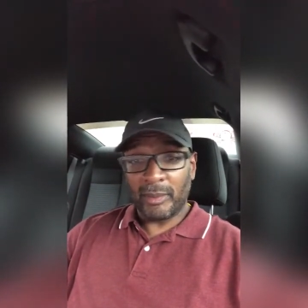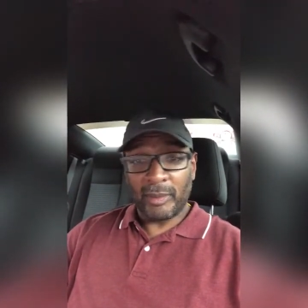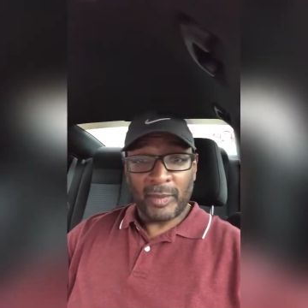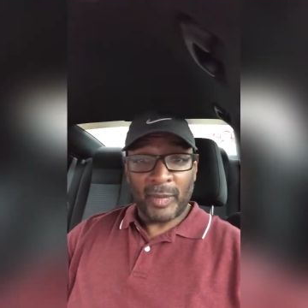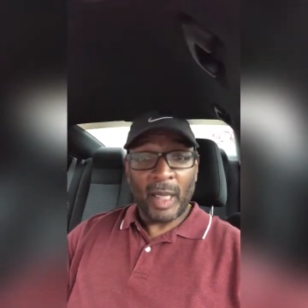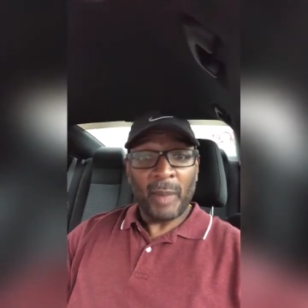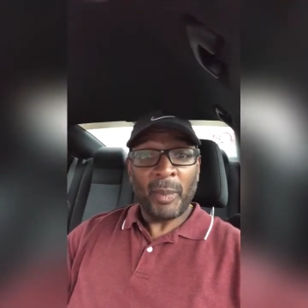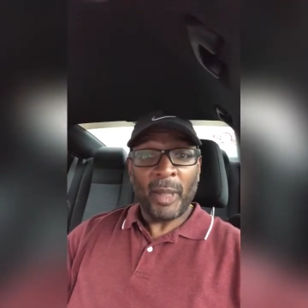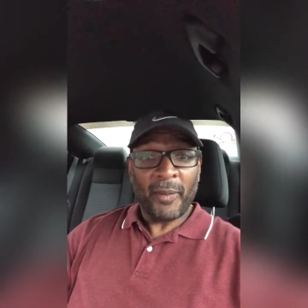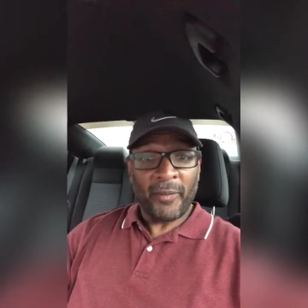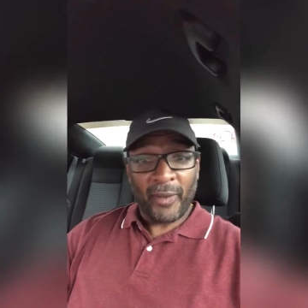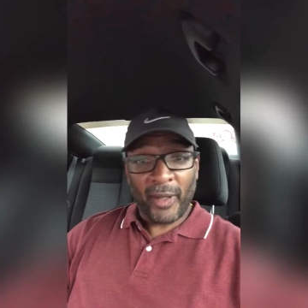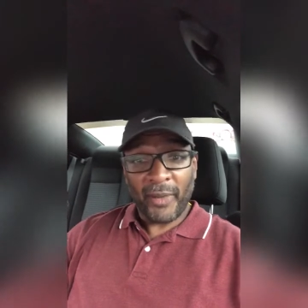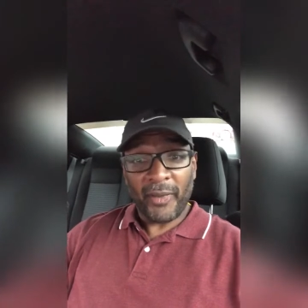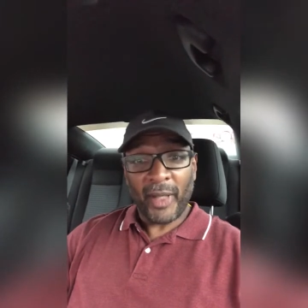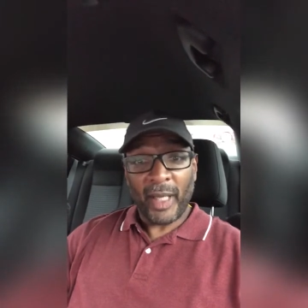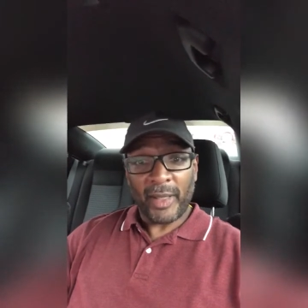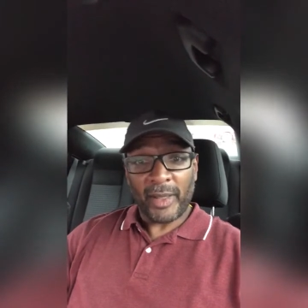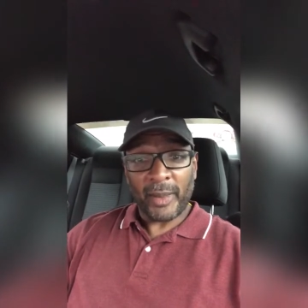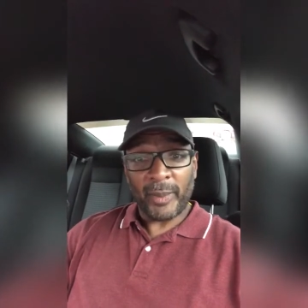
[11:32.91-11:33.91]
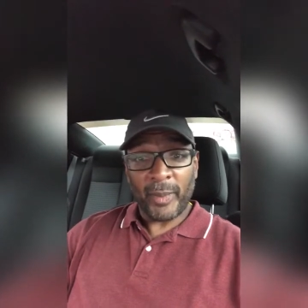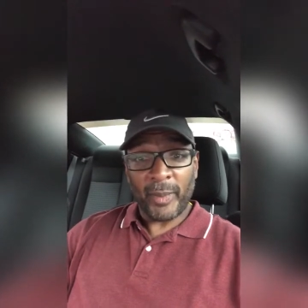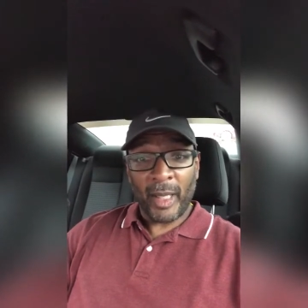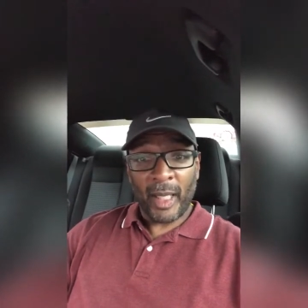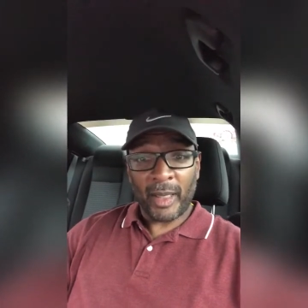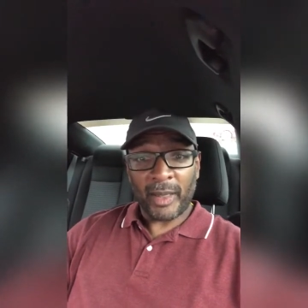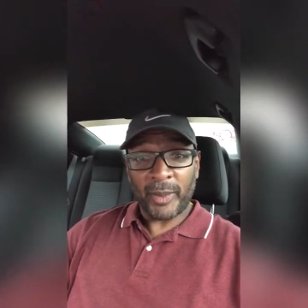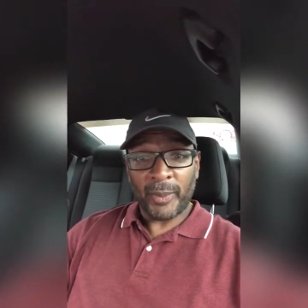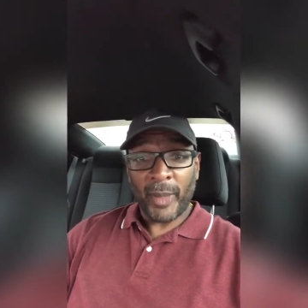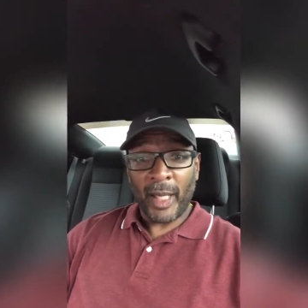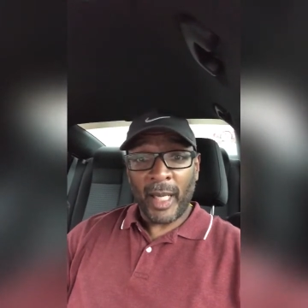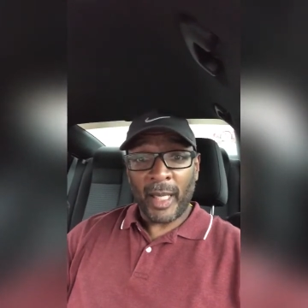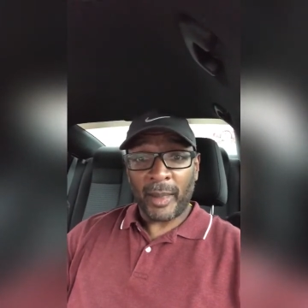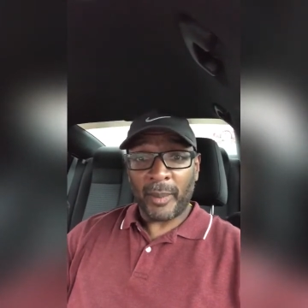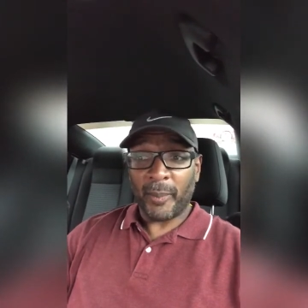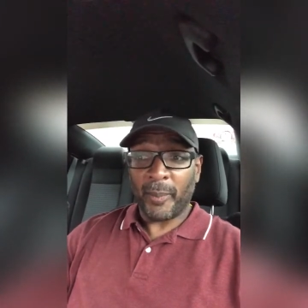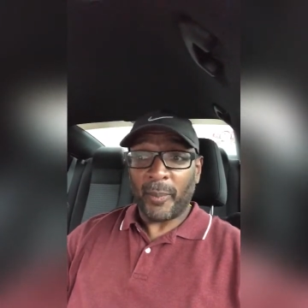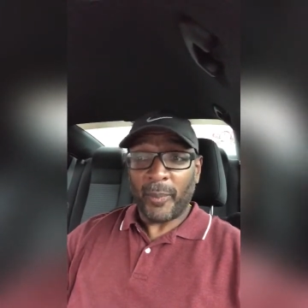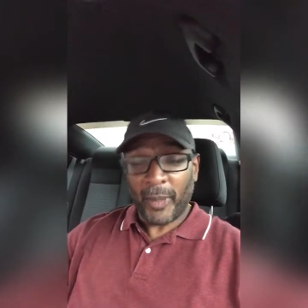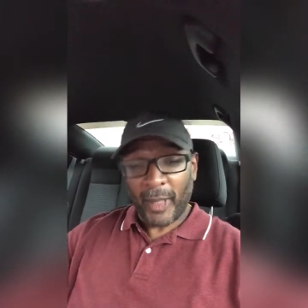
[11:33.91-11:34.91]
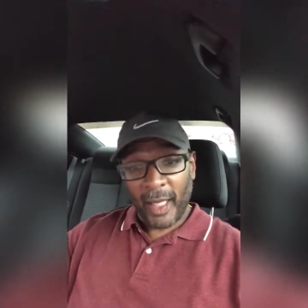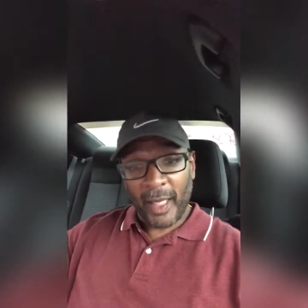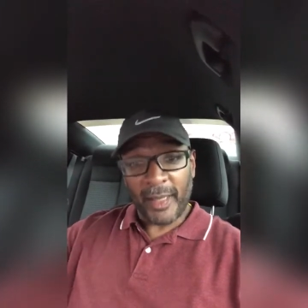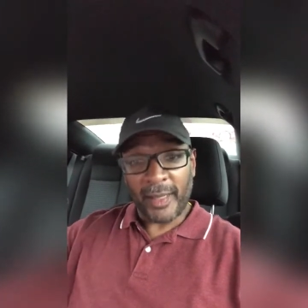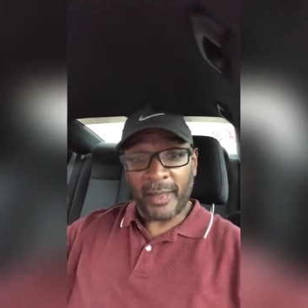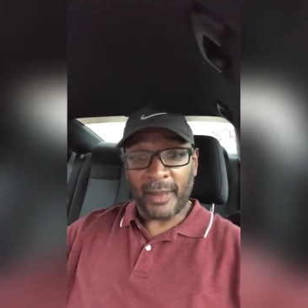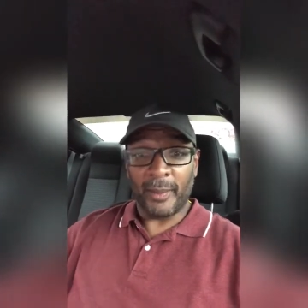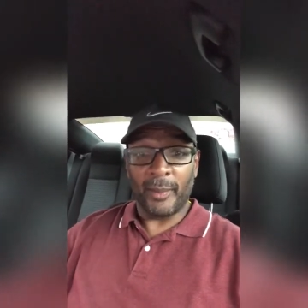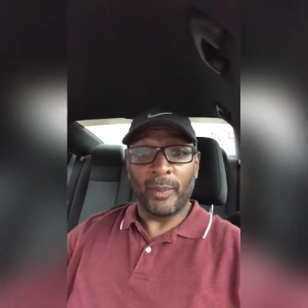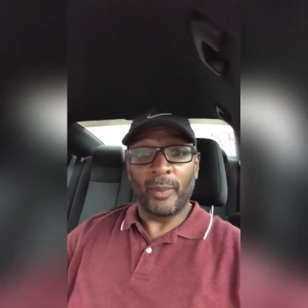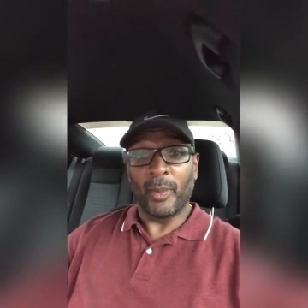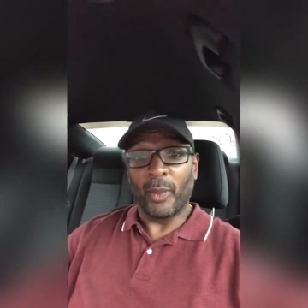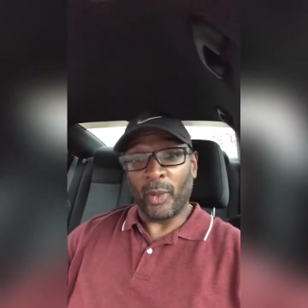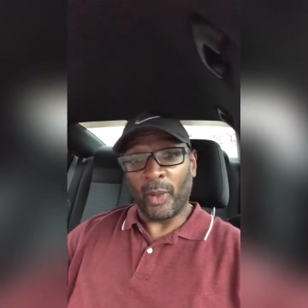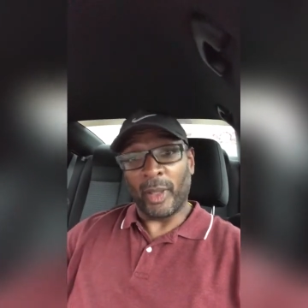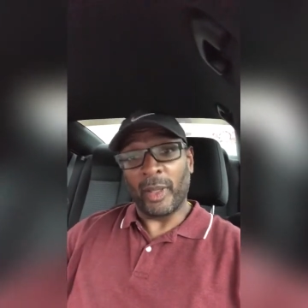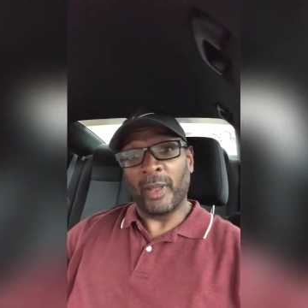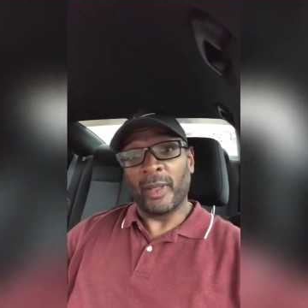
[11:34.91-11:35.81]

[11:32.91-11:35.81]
get my $5,000 back plus more.